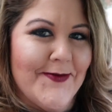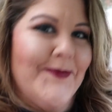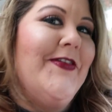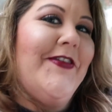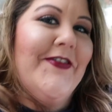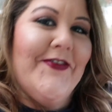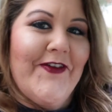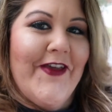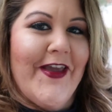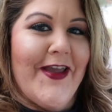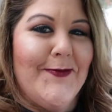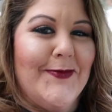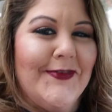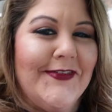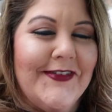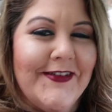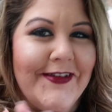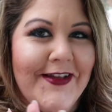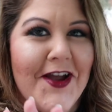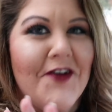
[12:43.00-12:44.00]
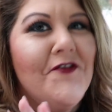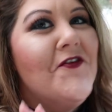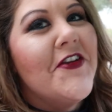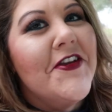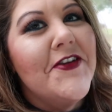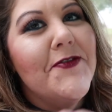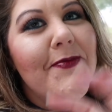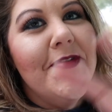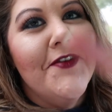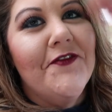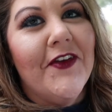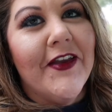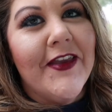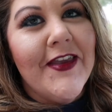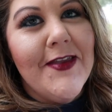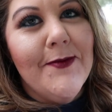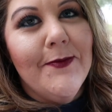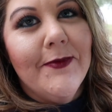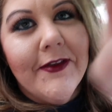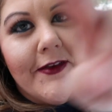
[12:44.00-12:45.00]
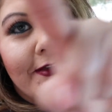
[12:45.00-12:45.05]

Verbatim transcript: my new camera. So y'all forgive me if I keep